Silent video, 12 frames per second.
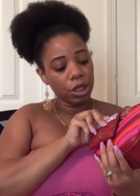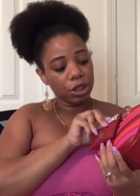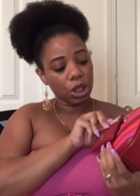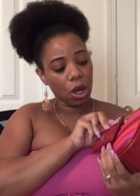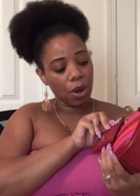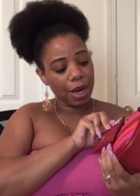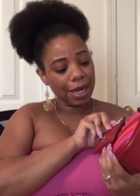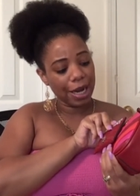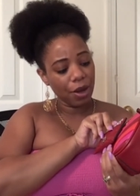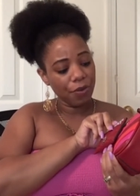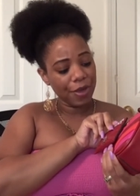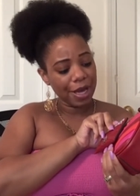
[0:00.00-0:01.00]
So, and I
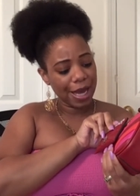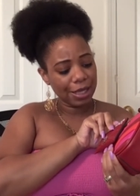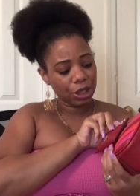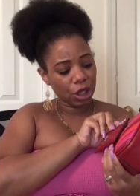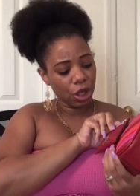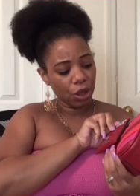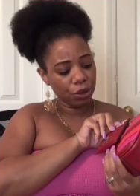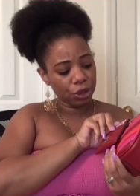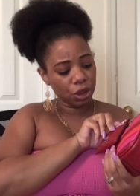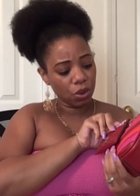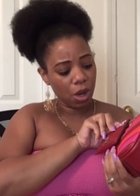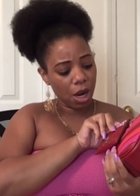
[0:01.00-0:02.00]
don't think I told
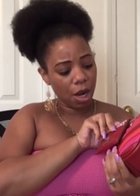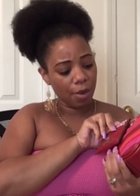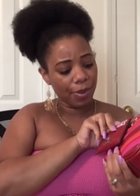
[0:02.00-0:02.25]
you all,